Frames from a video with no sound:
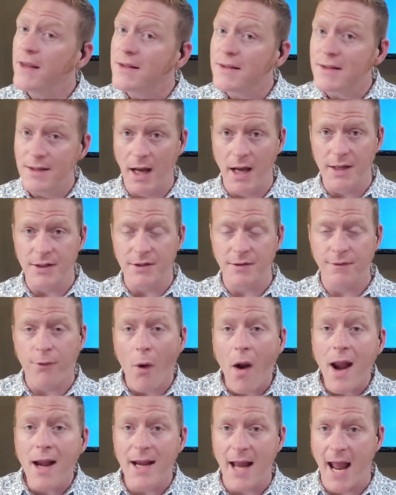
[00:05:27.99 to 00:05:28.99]
all this does,
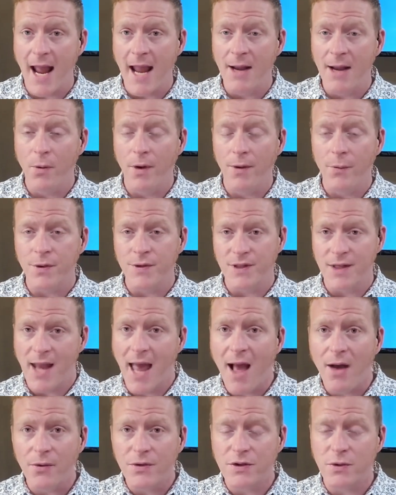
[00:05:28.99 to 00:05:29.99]
Friday, what was
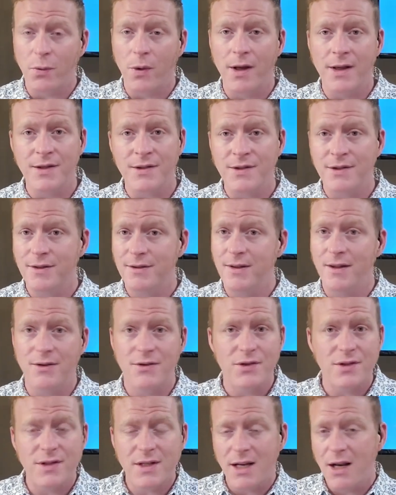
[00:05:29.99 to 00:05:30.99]
announced was they're
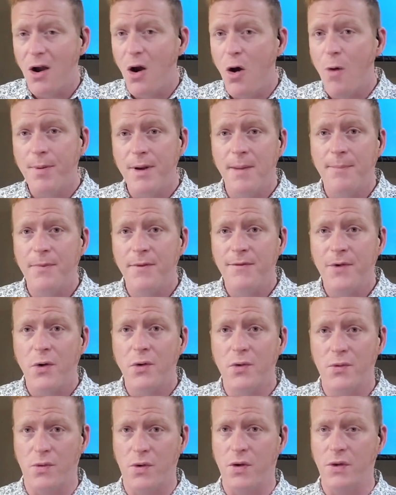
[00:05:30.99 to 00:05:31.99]
just going to open up the
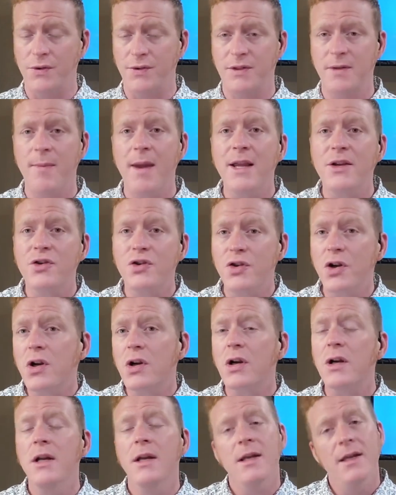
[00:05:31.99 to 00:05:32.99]
voter rolls to make
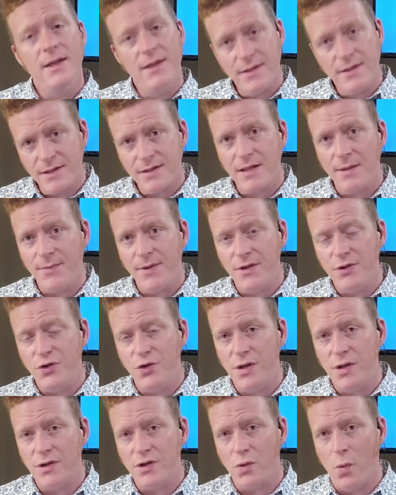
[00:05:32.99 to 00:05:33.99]
sure, and this is something
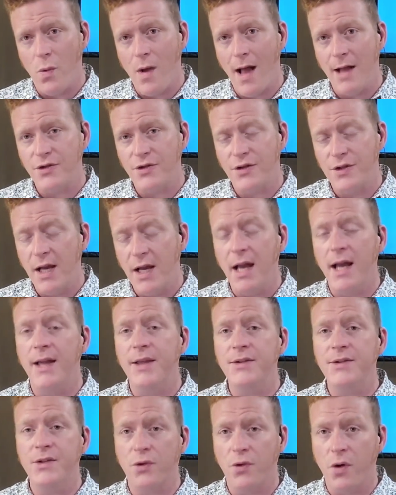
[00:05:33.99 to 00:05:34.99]
Judicial Watch
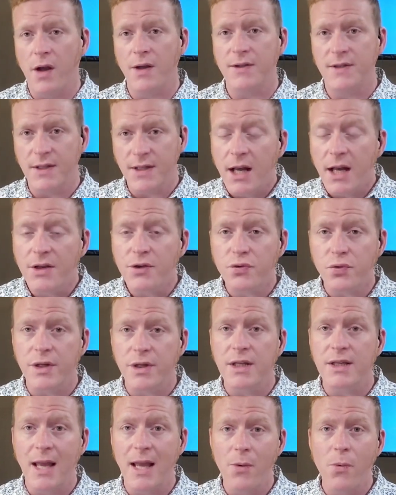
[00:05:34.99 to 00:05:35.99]
does across the
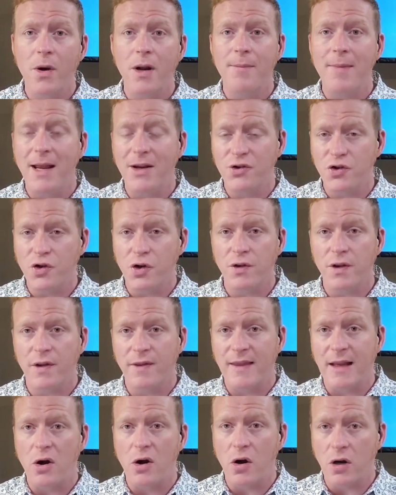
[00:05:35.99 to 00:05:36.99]
country, they want to make sure
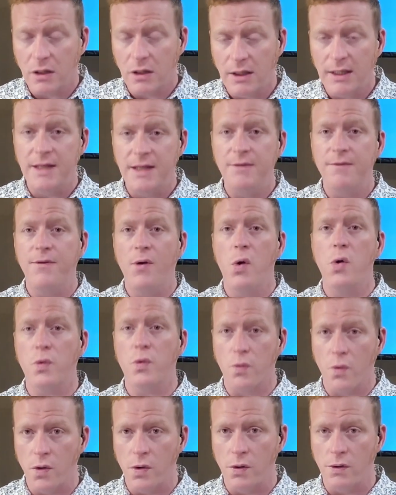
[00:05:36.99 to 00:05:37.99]
that there are clean
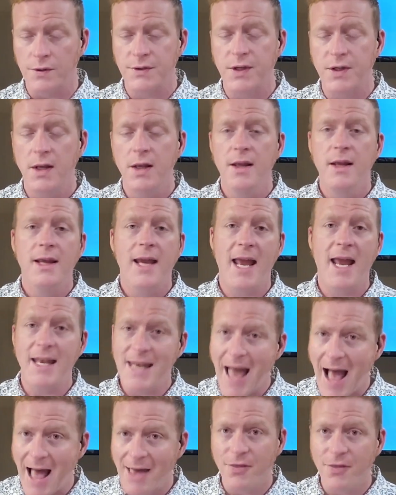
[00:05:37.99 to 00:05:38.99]
voter rolls
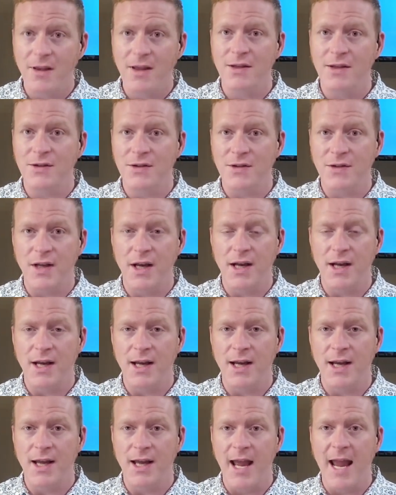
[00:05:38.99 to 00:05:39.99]
and not these
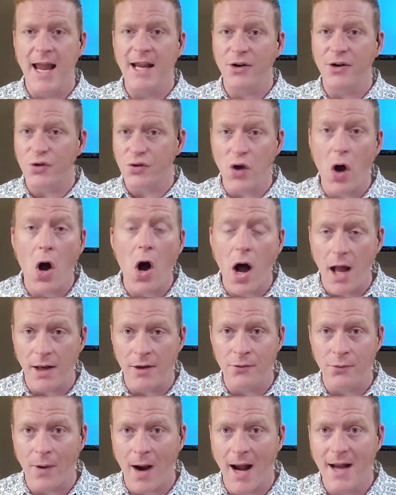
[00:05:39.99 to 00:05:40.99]

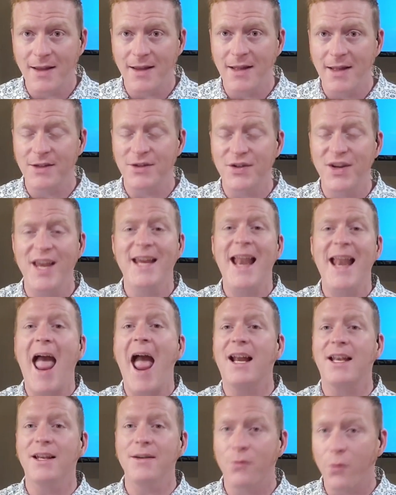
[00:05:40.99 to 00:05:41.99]
hangers-on, right? These
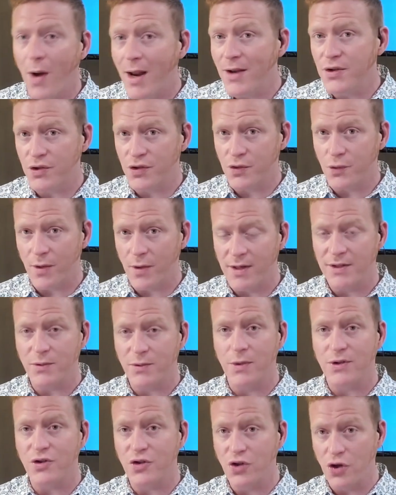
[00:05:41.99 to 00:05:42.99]
inactive
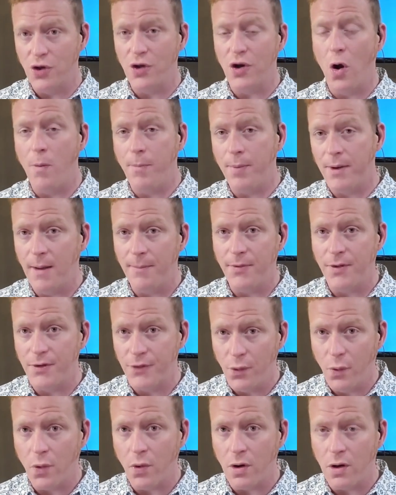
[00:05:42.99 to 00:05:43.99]
registrants, which could open up the
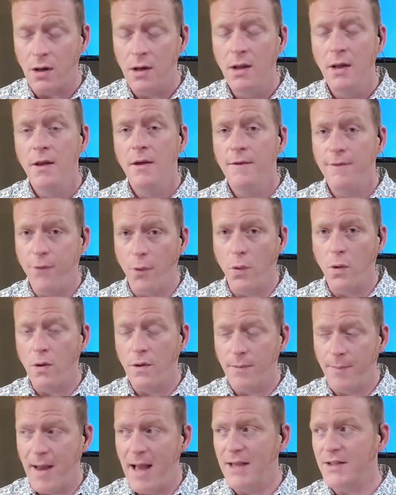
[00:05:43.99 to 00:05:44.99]
door
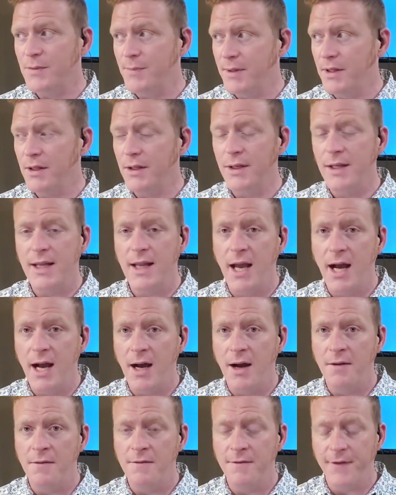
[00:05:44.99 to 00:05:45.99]
for the possibility
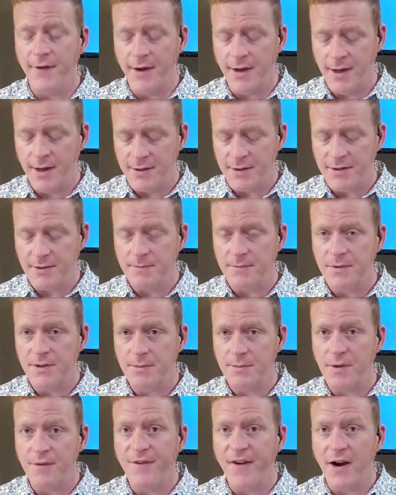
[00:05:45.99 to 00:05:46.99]
of some
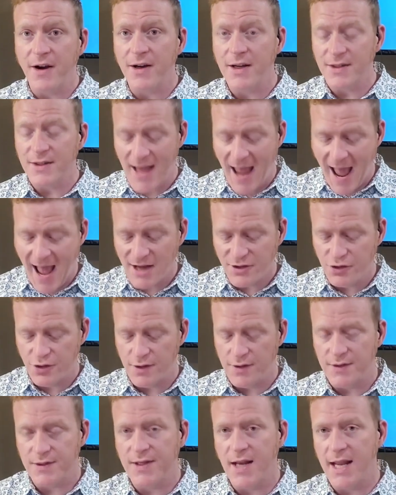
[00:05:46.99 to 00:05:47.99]
nefarious
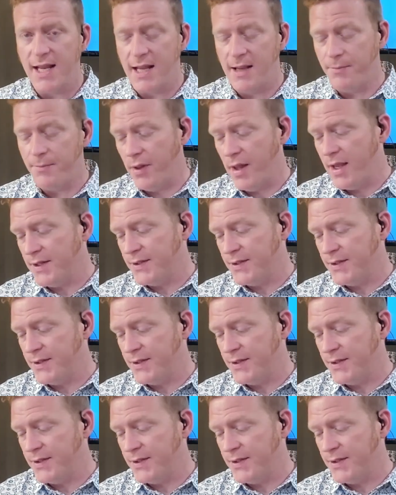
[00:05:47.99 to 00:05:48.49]
actions taking